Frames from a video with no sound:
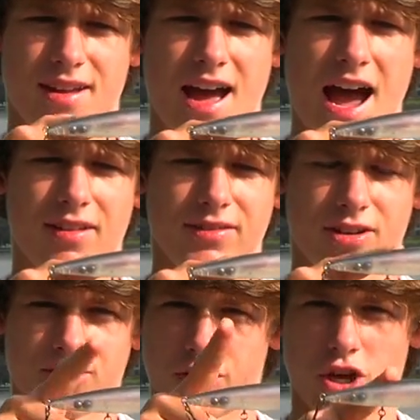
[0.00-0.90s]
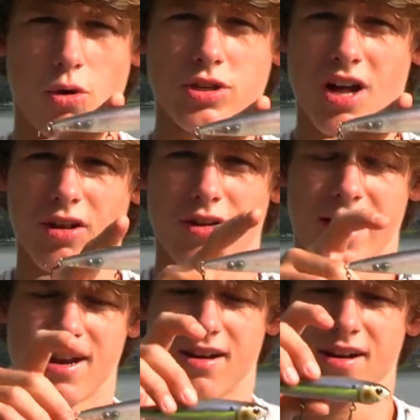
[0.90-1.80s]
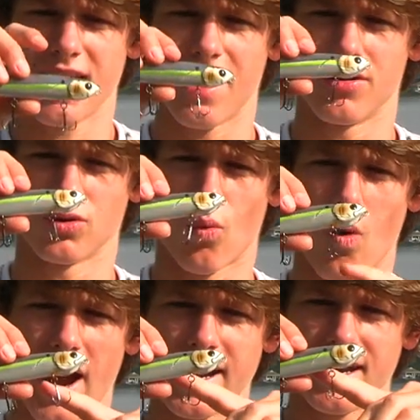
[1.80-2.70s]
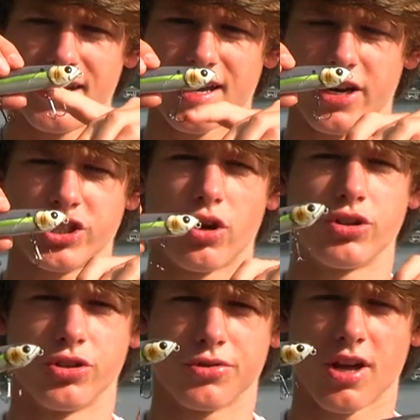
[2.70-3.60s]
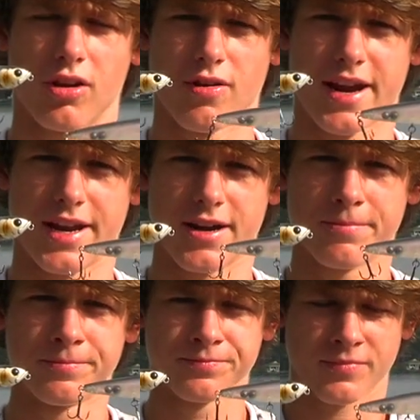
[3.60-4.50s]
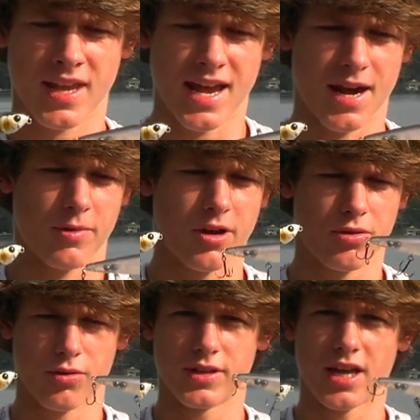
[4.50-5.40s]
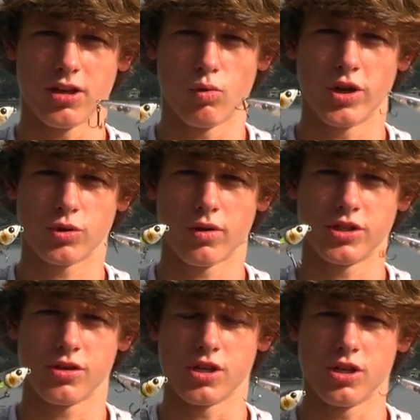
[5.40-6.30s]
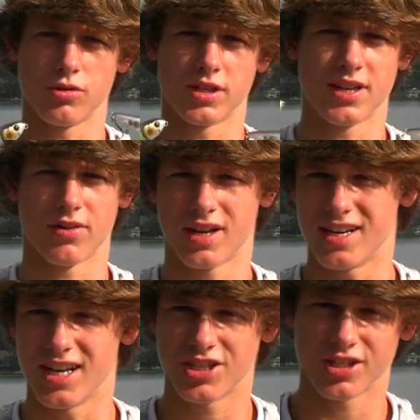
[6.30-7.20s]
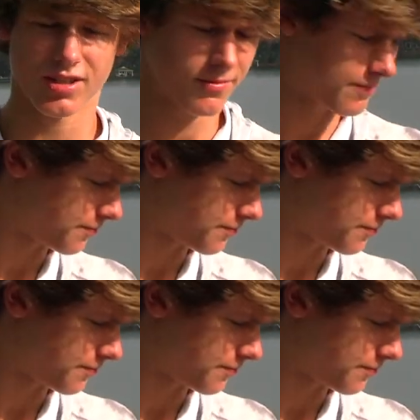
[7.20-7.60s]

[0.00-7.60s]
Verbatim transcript: I, there's a ghost color right here, and there's a white and kind of chartreuse color right here. And I'm gonna go through and tell you which ones you can use in different conditions.